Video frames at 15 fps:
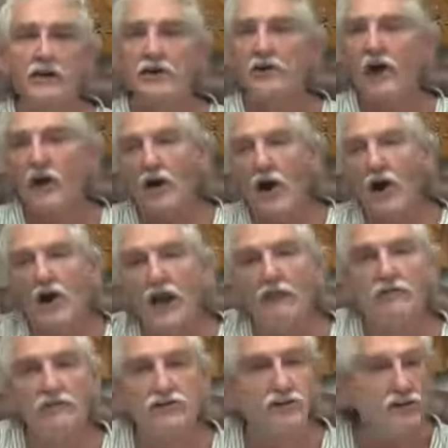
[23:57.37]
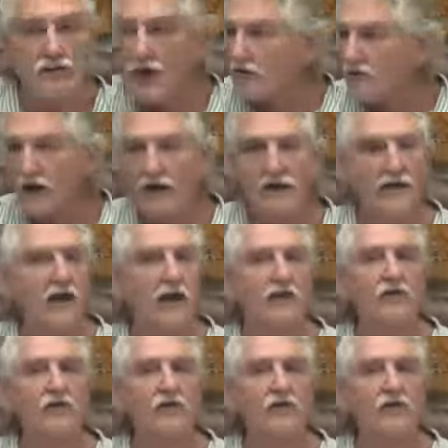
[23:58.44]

You had all levels. Just like right now,